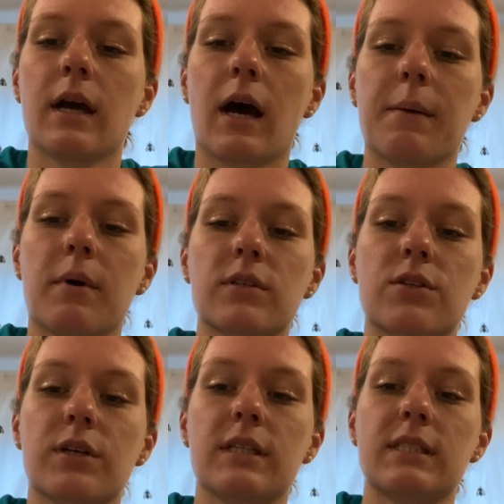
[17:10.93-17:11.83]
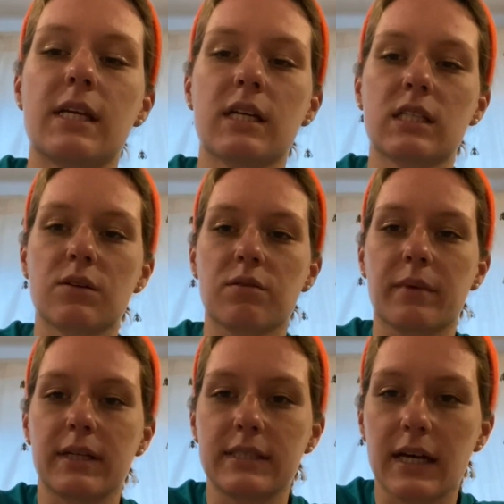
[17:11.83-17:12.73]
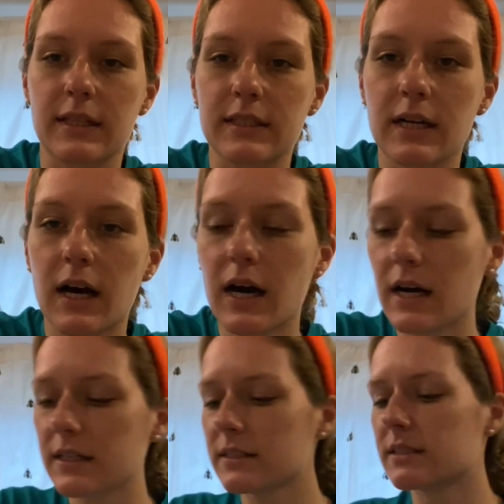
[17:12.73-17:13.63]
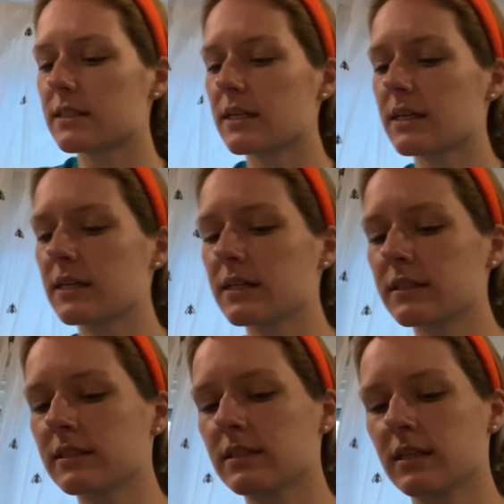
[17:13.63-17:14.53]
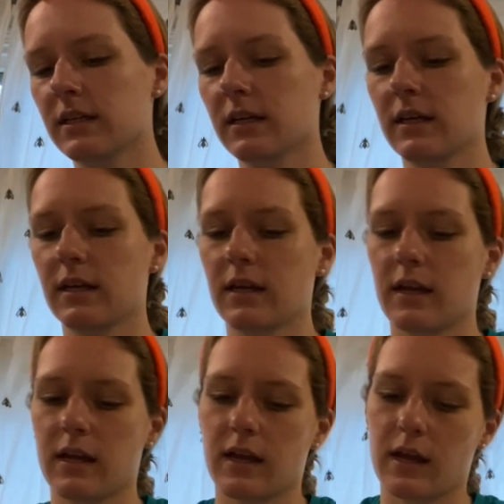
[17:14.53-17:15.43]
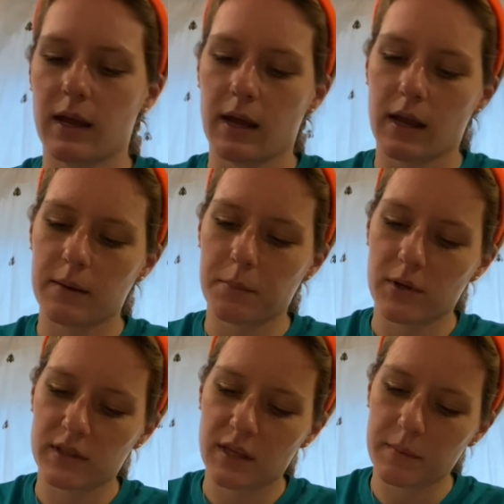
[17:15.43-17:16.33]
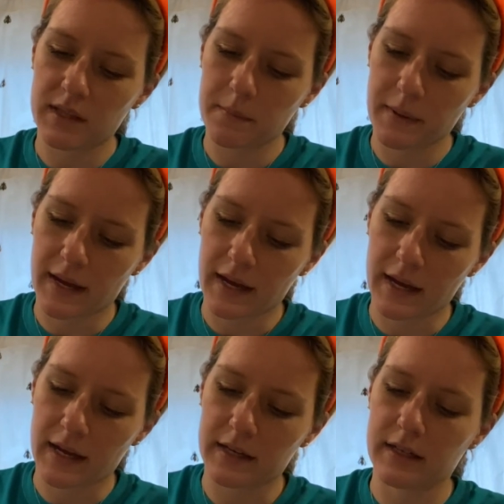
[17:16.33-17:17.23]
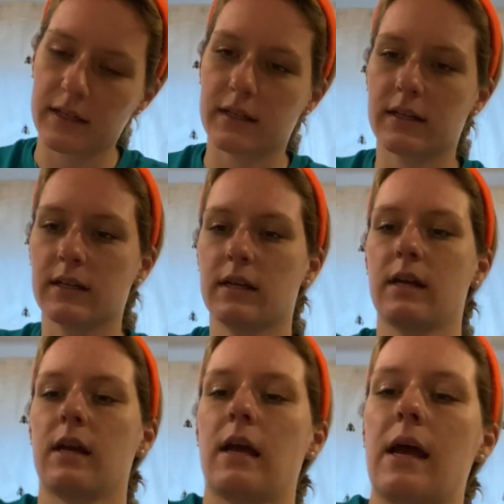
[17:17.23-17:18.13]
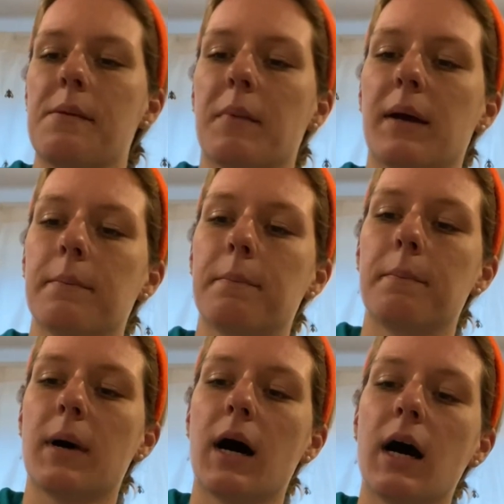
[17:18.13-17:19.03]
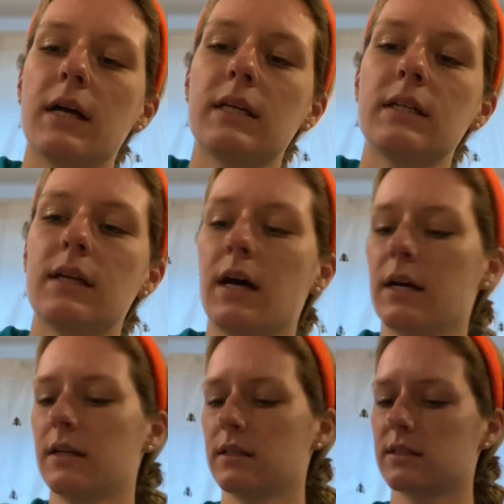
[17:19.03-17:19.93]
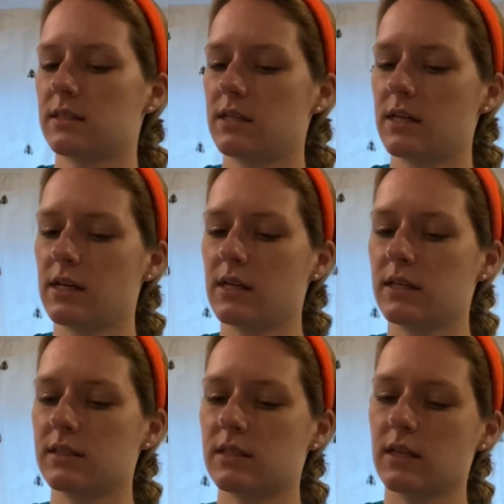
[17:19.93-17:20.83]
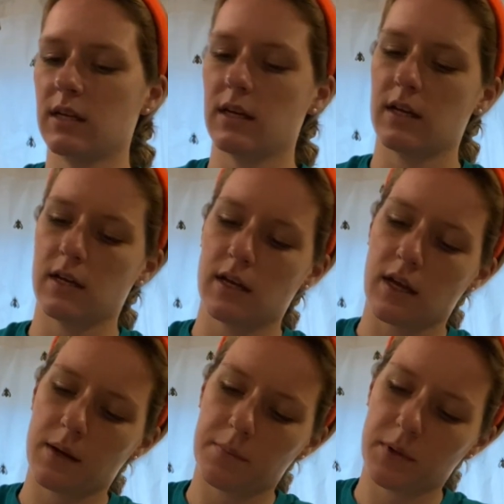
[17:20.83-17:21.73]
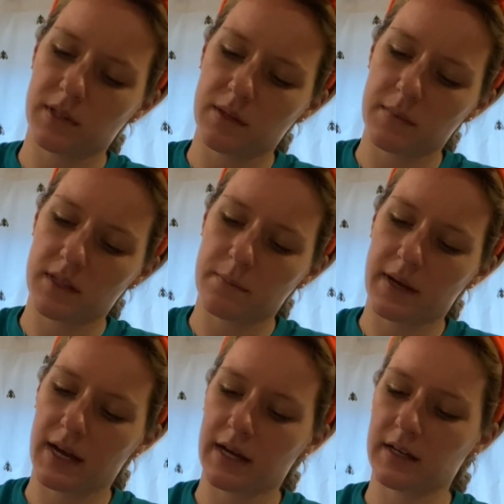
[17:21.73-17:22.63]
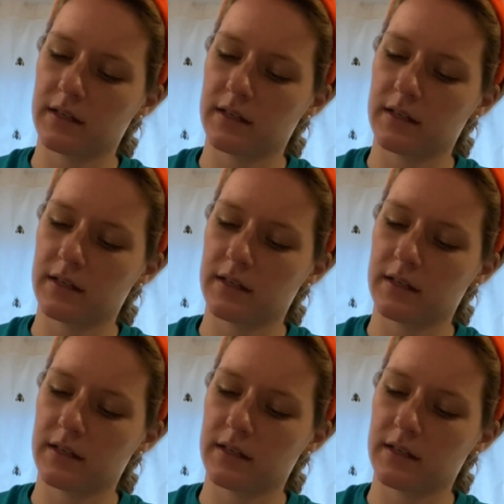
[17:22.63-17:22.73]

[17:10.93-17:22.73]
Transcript: I'm also gonna take some of my Delicata seeds and put them in the bag, and my honey nut seeds and put them in the bag.